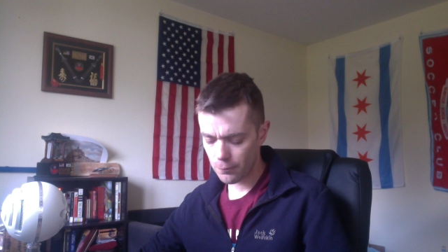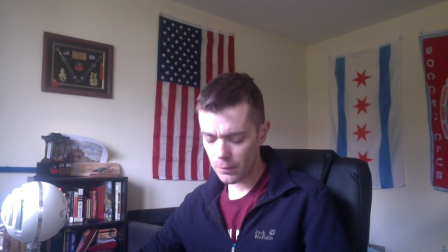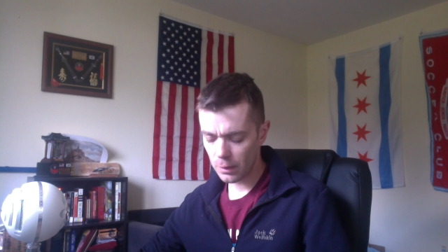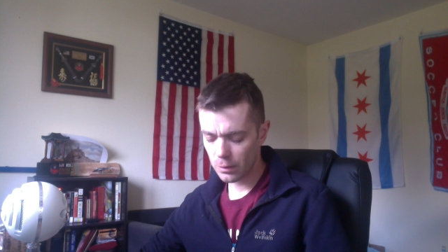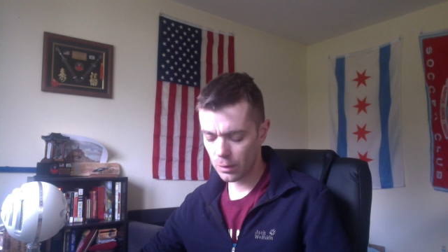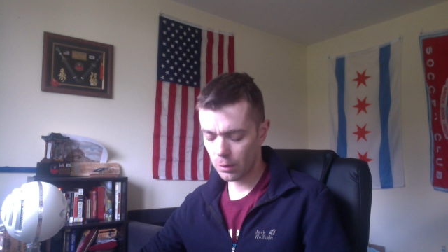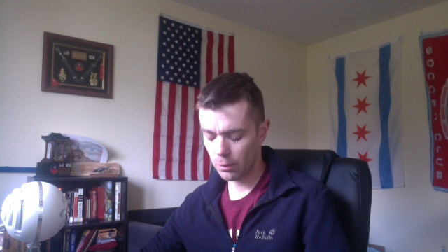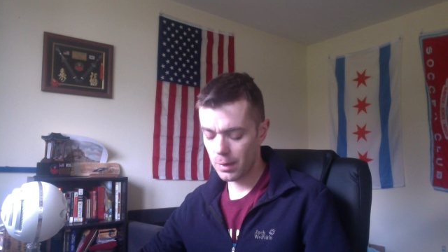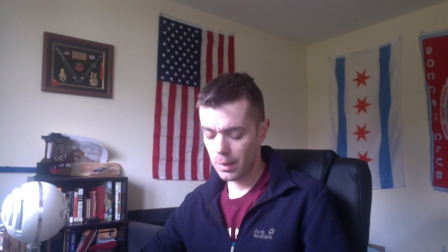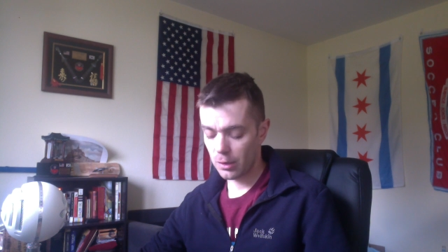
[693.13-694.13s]

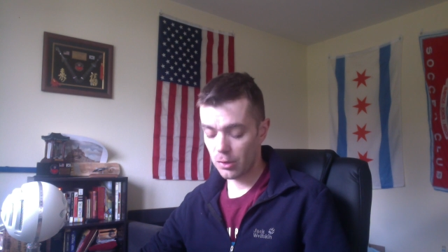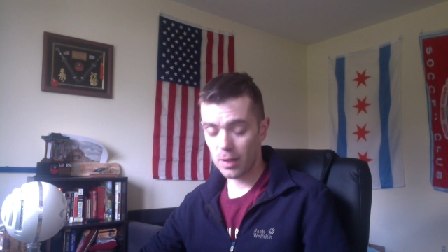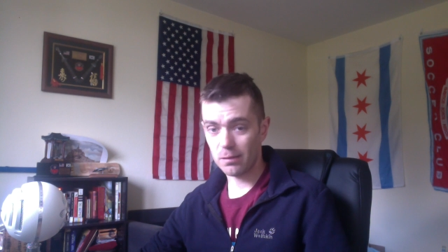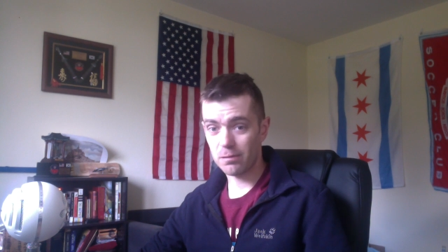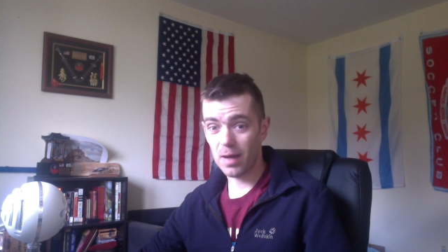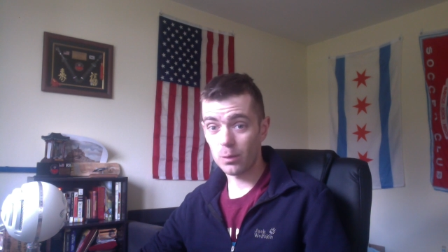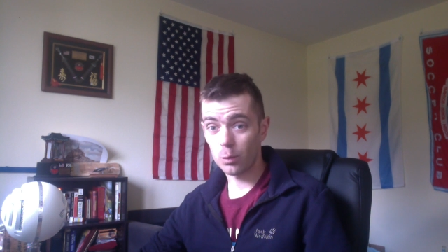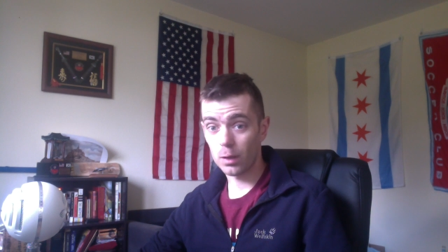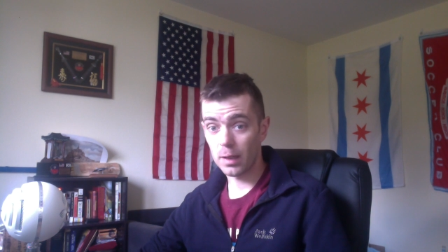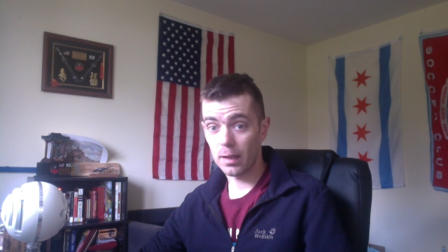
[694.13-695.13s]
So you're not going to find
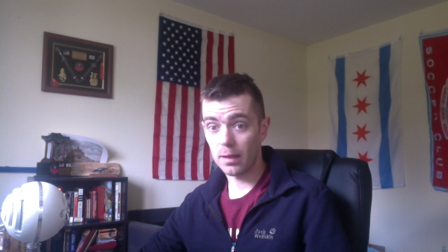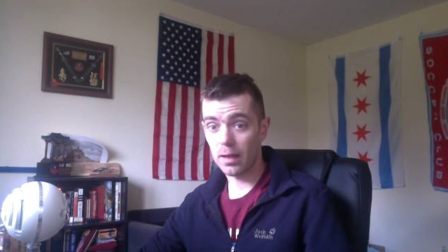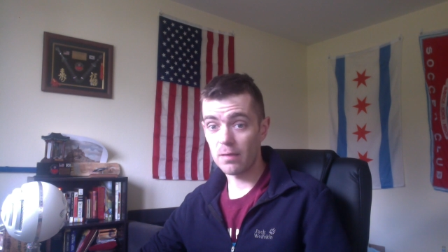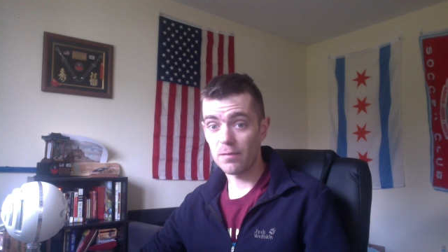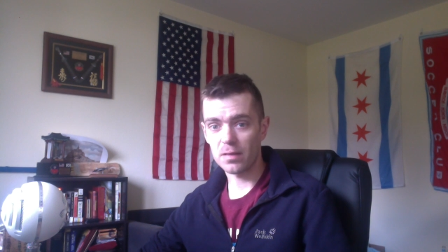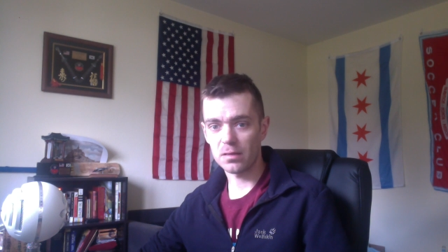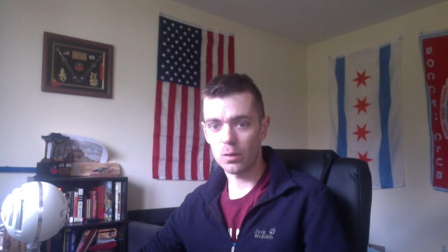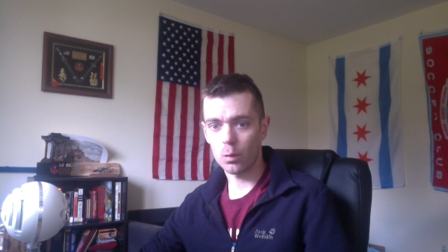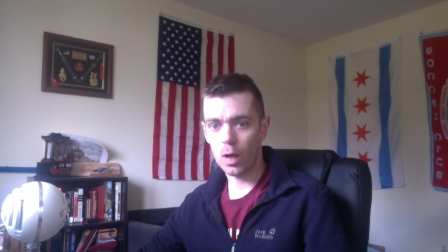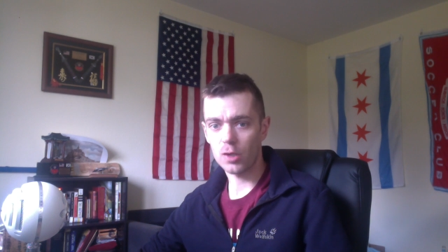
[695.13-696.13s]
one in a
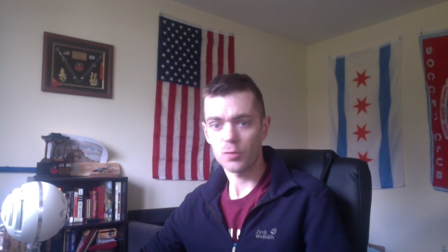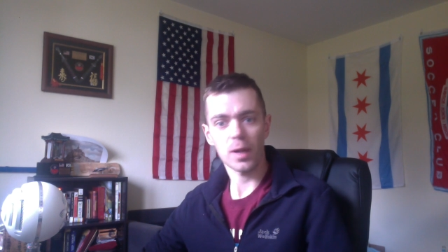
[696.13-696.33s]
Festina watch.